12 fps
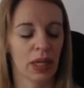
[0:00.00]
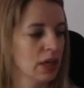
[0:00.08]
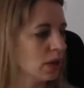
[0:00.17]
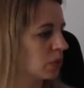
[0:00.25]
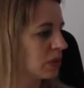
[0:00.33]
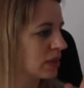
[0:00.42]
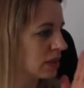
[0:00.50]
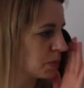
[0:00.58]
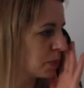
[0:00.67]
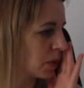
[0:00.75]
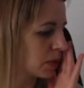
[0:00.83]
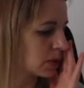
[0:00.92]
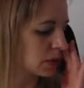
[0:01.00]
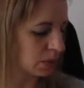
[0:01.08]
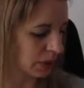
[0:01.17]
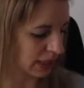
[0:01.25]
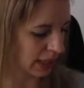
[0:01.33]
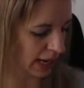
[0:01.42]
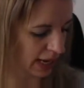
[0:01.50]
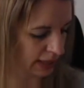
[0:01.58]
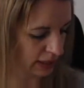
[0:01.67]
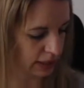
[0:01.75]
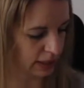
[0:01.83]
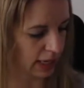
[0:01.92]
with this box, we get
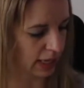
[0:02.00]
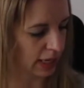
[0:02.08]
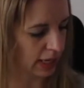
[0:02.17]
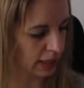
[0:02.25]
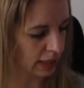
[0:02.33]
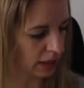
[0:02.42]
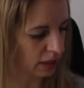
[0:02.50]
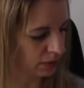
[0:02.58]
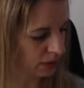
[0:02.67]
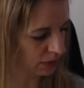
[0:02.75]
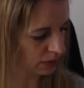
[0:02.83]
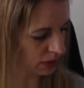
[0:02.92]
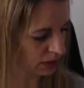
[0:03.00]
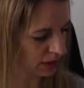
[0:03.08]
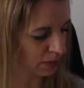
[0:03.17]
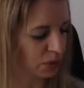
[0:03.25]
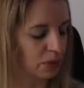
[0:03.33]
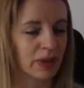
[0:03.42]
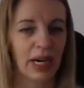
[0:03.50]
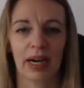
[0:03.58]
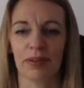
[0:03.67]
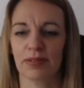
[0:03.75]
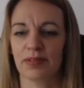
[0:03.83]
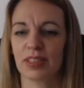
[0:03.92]
a, hopefully I've got the sample, oh I
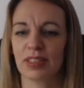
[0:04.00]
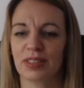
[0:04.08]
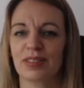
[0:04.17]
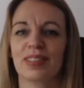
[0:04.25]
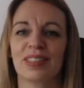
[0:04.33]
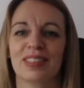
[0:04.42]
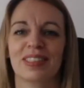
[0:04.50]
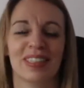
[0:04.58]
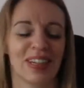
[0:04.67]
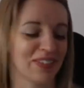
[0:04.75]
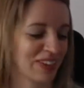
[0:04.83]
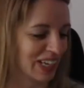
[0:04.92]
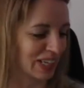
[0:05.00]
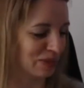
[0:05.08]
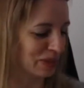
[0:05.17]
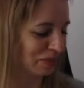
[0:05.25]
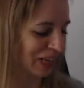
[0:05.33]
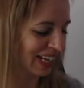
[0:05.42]
have, I just didn't ever had it with me.